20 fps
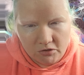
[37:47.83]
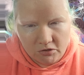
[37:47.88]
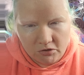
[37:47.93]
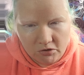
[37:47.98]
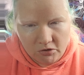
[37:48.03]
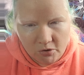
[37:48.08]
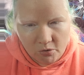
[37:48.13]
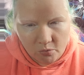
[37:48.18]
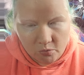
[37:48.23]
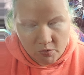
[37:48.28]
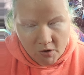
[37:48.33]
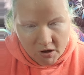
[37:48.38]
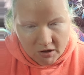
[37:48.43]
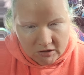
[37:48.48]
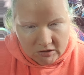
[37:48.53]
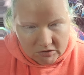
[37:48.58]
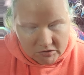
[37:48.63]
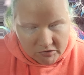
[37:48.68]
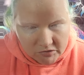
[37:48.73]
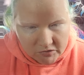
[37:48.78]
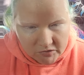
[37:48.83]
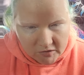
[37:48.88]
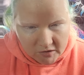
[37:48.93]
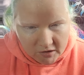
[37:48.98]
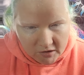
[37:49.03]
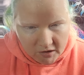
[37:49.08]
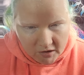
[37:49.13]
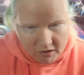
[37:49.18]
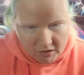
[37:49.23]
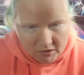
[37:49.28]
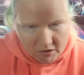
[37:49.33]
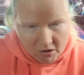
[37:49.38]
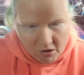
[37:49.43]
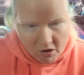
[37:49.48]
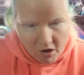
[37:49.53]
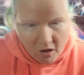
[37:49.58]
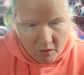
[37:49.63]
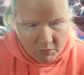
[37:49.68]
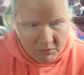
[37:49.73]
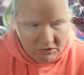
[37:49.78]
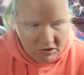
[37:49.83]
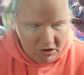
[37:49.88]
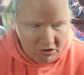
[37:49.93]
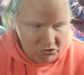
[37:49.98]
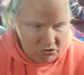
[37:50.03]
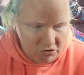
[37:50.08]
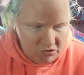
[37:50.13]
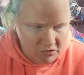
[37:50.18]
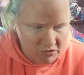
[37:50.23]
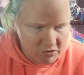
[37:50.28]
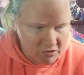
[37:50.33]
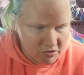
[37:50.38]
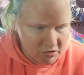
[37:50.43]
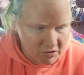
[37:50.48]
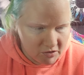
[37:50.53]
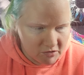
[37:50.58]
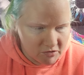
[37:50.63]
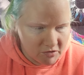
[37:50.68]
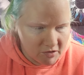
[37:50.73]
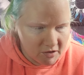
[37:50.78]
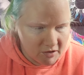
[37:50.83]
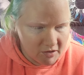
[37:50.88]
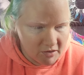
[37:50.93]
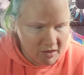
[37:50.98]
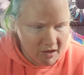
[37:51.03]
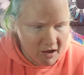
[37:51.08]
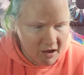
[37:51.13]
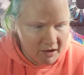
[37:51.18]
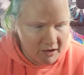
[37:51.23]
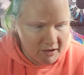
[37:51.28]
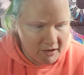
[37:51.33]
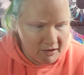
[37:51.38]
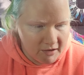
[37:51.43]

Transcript: you know, rights and accommodations and things like that.